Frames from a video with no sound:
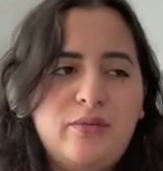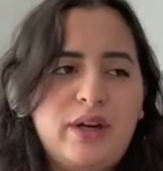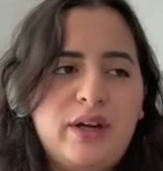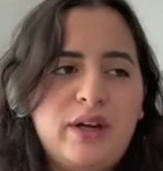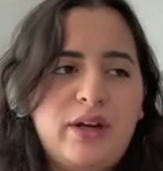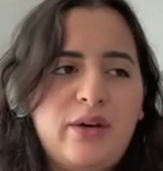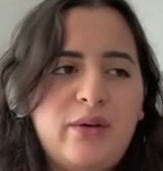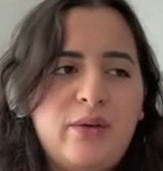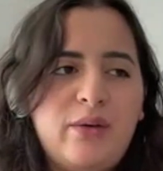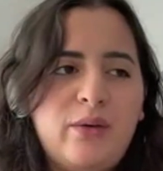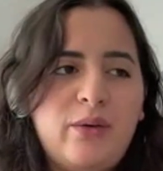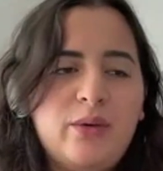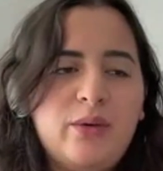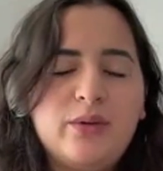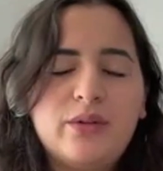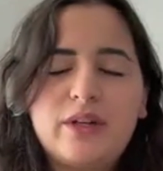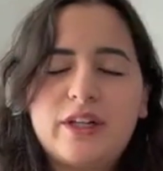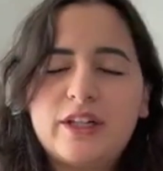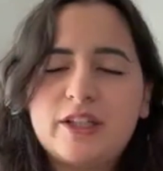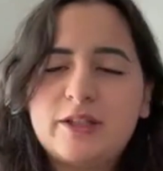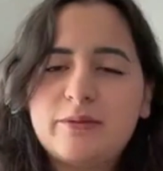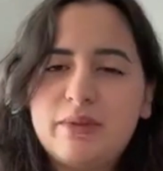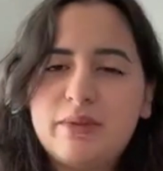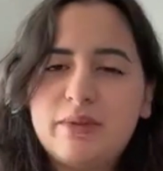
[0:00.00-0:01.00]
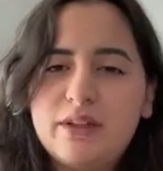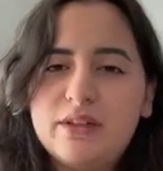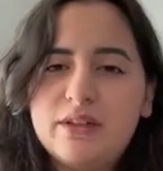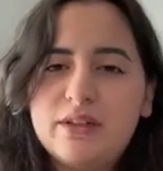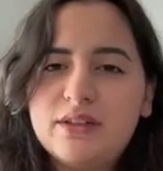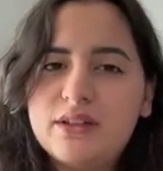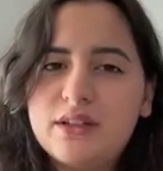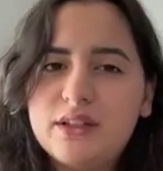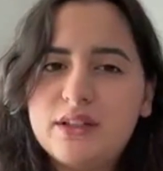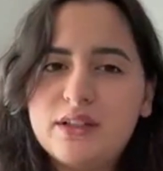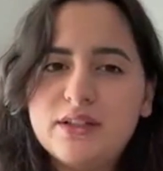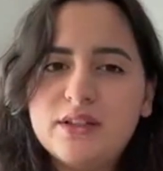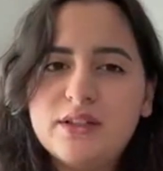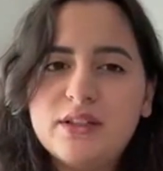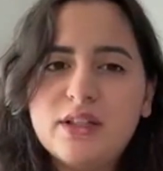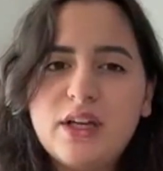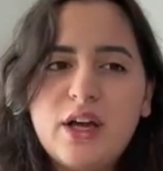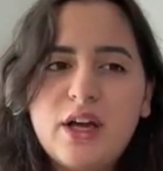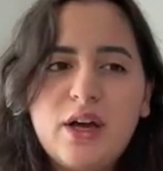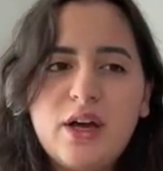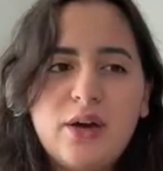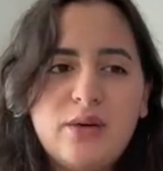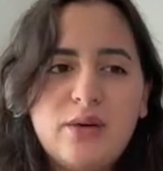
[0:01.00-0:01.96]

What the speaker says: my older experiences